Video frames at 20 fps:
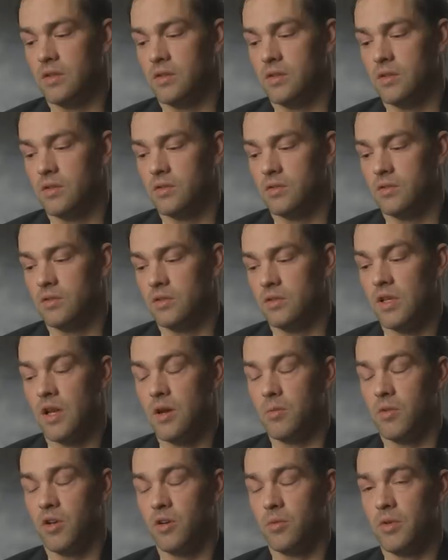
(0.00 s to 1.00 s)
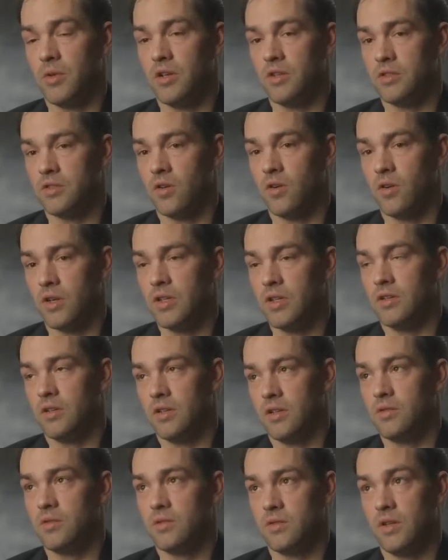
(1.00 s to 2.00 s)
and Lieutenant Bunderman and Sergeant
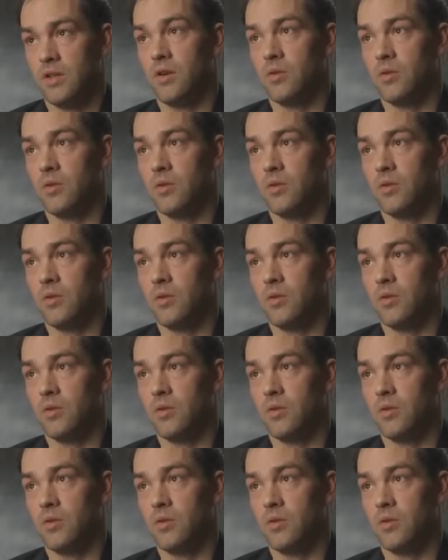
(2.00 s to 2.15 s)
Hill that,